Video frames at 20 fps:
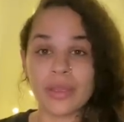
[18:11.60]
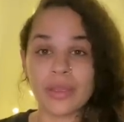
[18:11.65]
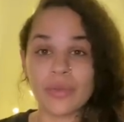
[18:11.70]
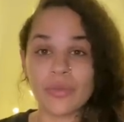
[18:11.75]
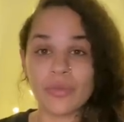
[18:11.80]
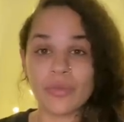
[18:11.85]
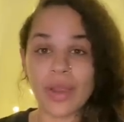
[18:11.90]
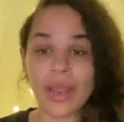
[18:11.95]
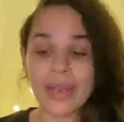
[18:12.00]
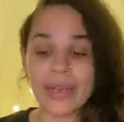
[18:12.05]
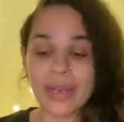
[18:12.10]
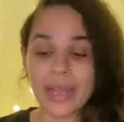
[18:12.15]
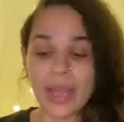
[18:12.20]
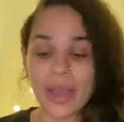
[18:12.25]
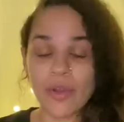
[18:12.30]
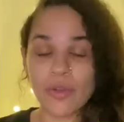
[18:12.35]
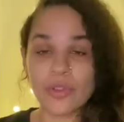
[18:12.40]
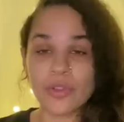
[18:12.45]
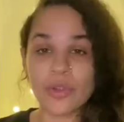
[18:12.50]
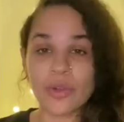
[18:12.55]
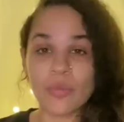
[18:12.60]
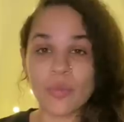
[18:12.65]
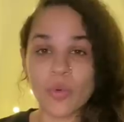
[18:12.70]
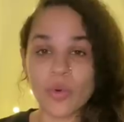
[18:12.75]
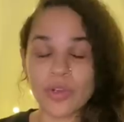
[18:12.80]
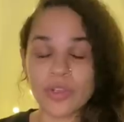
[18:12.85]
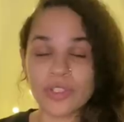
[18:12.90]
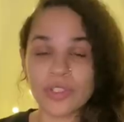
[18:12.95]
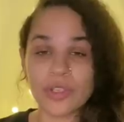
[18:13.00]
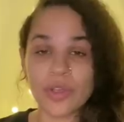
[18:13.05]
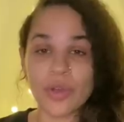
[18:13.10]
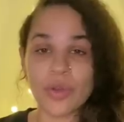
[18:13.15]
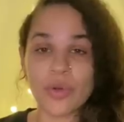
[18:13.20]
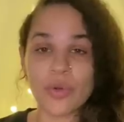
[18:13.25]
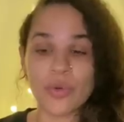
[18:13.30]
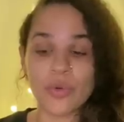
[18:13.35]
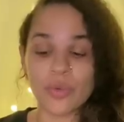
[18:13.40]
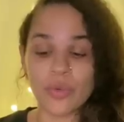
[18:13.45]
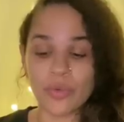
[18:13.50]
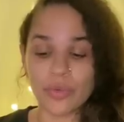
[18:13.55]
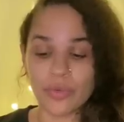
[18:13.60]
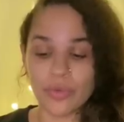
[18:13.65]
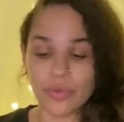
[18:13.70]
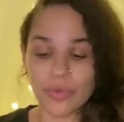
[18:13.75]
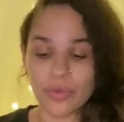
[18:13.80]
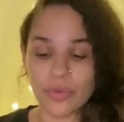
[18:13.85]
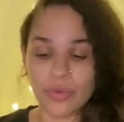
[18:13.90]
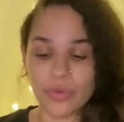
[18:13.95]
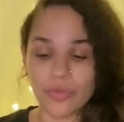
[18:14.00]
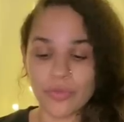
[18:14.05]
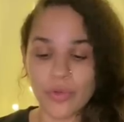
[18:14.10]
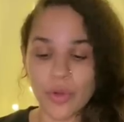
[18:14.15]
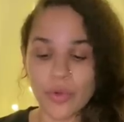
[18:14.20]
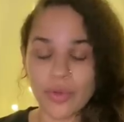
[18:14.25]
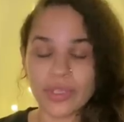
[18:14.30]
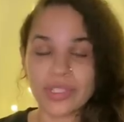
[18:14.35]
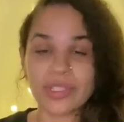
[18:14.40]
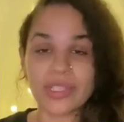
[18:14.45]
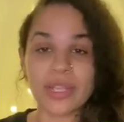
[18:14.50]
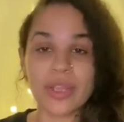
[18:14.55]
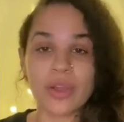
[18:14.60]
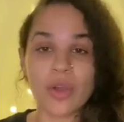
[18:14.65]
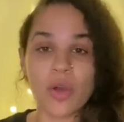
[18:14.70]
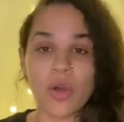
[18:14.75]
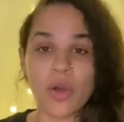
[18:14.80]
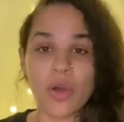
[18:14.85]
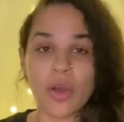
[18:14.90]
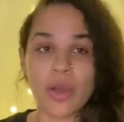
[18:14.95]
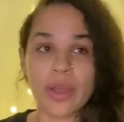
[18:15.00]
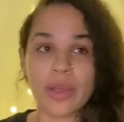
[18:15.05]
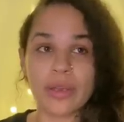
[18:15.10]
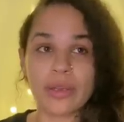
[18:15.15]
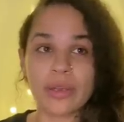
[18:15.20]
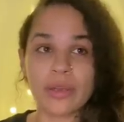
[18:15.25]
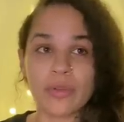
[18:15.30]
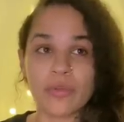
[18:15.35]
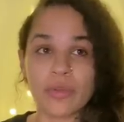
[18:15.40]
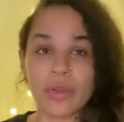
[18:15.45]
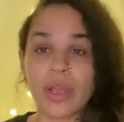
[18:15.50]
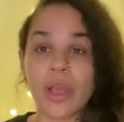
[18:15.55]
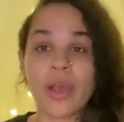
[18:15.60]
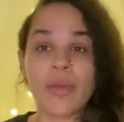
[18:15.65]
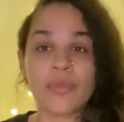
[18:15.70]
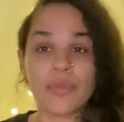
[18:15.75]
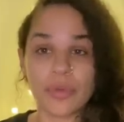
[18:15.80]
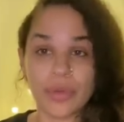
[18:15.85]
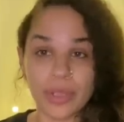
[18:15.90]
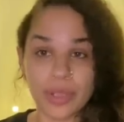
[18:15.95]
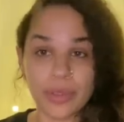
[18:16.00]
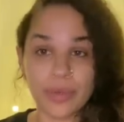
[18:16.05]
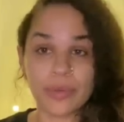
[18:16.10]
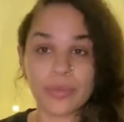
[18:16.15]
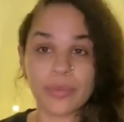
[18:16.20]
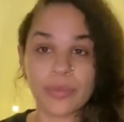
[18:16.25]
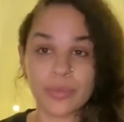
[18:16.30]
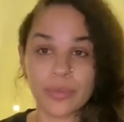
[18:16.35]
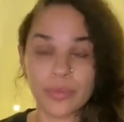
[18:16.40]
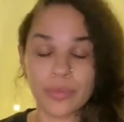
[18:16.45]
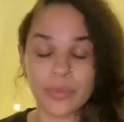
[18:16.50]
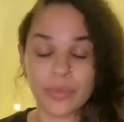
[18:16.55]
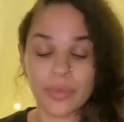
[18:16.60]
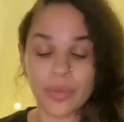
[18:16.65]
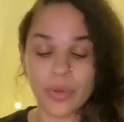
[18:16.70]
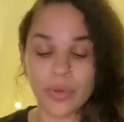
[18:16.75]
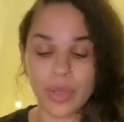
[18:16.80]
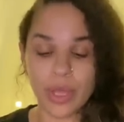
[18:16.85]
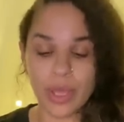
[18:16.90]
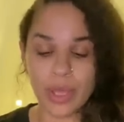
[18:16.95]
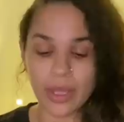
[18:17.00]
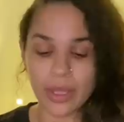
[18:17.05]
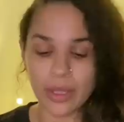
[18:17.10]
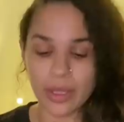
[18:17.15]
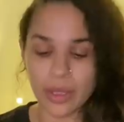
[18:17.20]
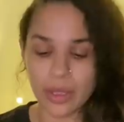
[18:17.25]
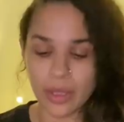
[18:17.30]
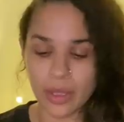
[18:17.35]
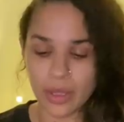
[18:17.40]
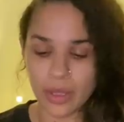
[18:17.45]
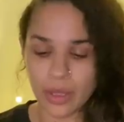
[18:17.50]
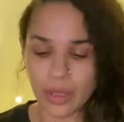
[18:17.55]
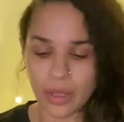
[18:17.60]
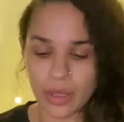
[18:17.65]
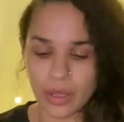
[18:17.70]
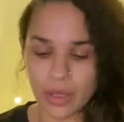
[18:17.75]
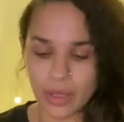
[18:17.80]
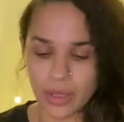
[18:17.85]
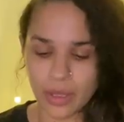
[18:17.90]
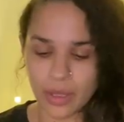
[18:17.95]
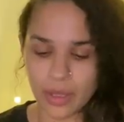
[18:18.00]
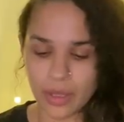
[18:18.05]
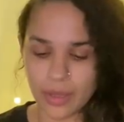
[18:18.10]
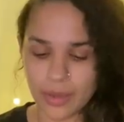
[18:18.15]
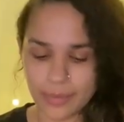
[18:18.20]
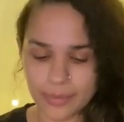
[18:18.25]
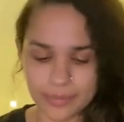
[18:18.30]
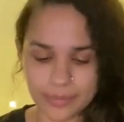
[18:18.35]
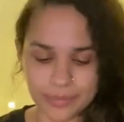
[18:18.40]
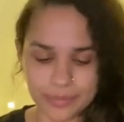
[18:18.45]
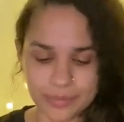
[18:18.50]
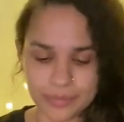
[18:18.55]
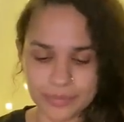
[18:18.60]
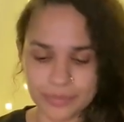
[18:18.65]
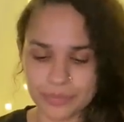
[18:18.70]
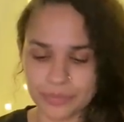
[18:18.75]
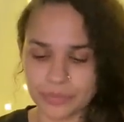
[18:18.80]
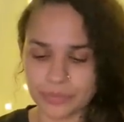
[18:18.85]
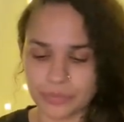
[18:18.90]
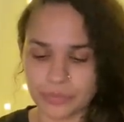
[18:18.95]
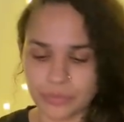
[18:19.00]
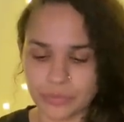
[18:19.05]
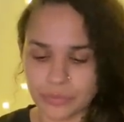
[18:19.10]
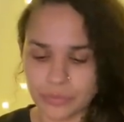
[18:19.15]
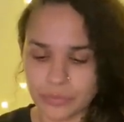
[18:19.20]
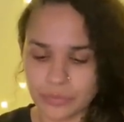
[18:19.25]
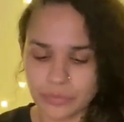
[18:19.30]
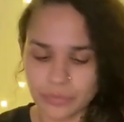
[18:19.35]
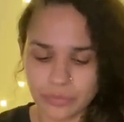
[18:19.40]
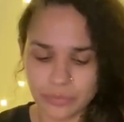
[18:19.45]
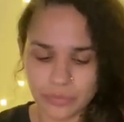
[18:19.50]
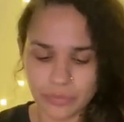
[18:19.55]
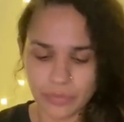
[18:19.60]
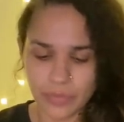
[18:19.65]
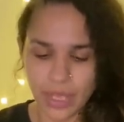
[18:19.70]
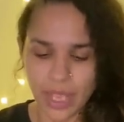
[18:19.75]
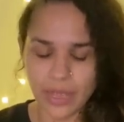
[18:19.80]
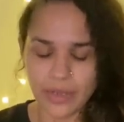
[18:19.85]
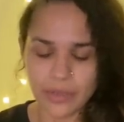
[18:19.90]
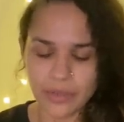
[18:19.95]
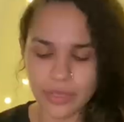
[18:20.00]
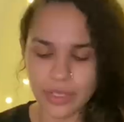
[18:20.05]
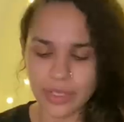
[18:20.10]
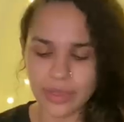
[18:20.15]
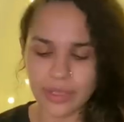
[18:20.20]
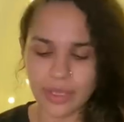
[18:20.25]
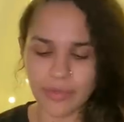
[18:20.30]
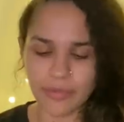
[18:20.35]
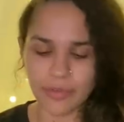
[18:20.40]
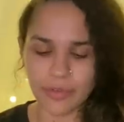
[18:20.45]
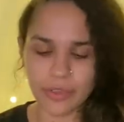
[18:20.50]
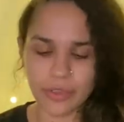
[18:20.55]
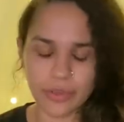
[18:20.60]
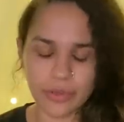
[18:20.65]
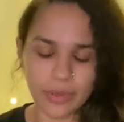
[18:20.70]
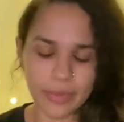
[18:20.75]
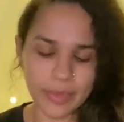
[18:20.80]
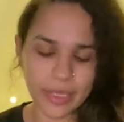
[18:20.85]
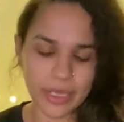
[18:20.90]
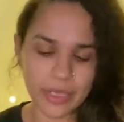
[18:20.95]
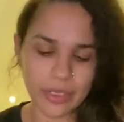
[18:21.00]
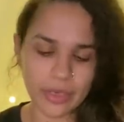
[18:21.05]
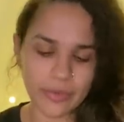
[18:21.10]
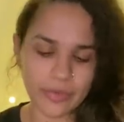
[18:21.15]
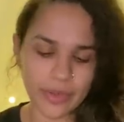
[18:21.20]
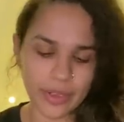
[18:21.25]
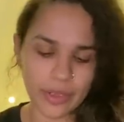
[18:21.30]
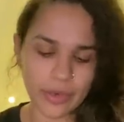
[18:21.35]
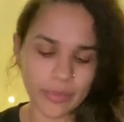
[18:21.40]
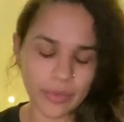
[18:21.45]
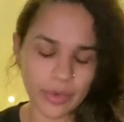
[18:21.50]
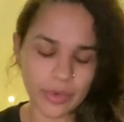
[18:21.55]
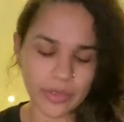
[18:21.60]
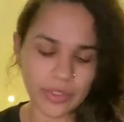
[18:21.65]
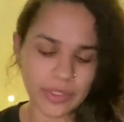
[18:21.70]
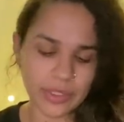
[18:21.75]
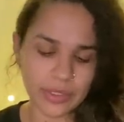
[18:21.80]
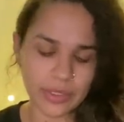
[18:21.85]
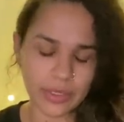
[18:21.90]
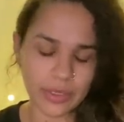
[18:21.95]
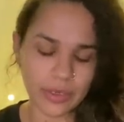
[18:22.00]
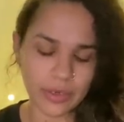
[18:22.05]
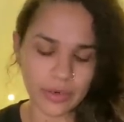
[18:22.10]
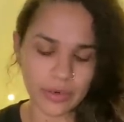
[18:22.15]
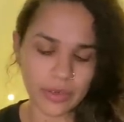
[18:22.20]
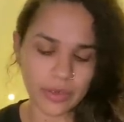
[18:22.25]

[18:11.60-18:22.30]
right now you're more so focusing on recovery. Okay. I do get that for you. Let me clarify your person here.